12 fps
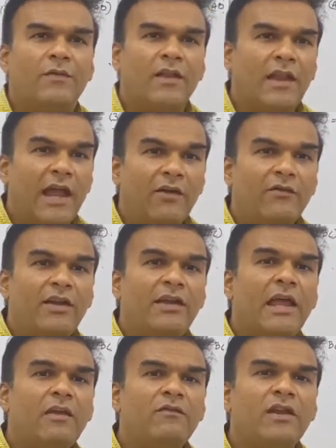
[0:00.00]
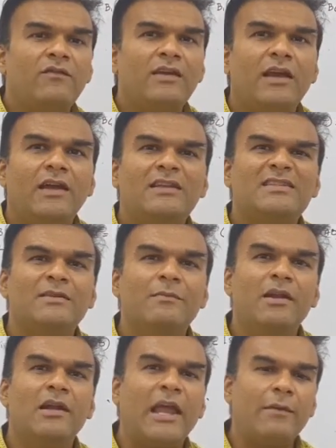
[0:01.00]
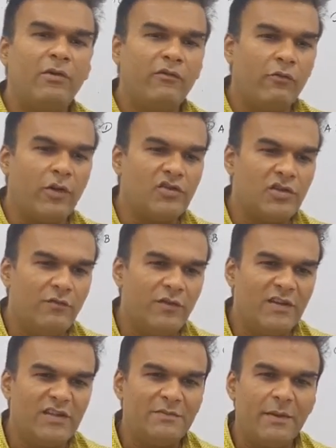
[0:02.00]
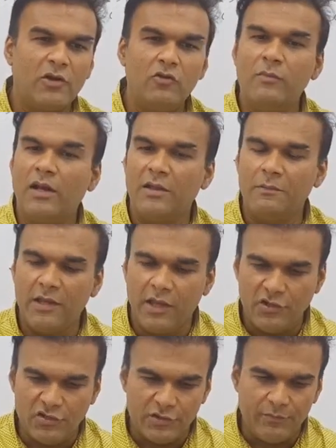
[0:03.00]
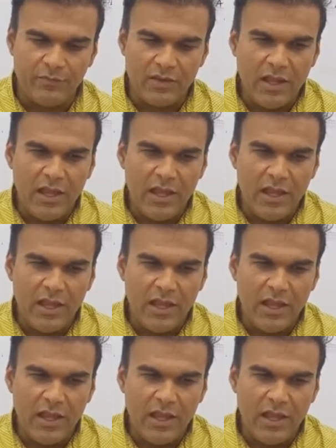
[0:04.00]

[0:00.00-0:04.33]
that every time when we get a similar type of question with respect to multiplication,